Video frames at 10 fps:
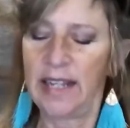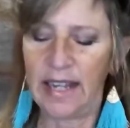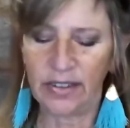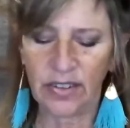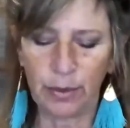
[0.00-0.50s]

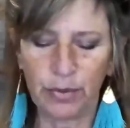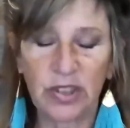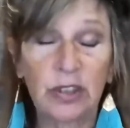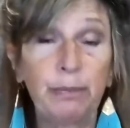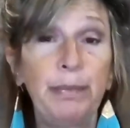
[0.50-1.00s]
get some
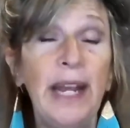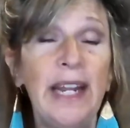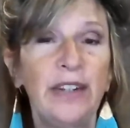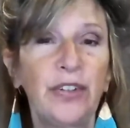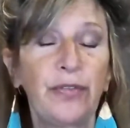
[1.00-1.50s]

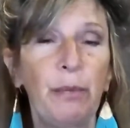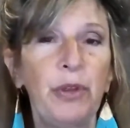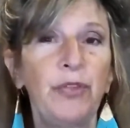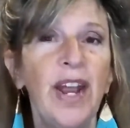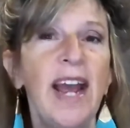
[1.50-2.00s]
space from
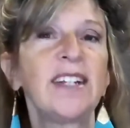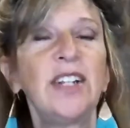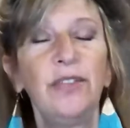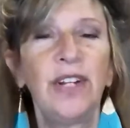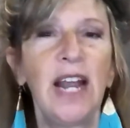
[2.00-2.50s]
the
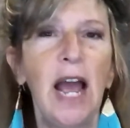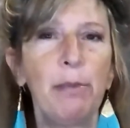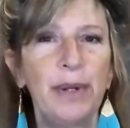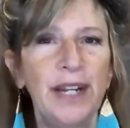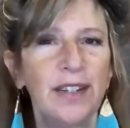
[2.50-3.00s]
reactivity
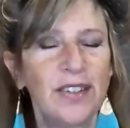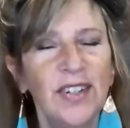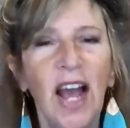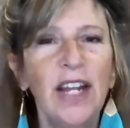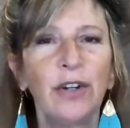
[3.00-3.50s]
happening
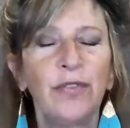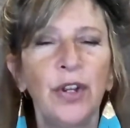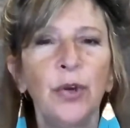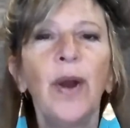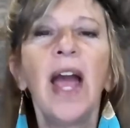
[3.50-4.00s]
inside of
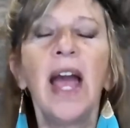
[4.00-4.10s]
you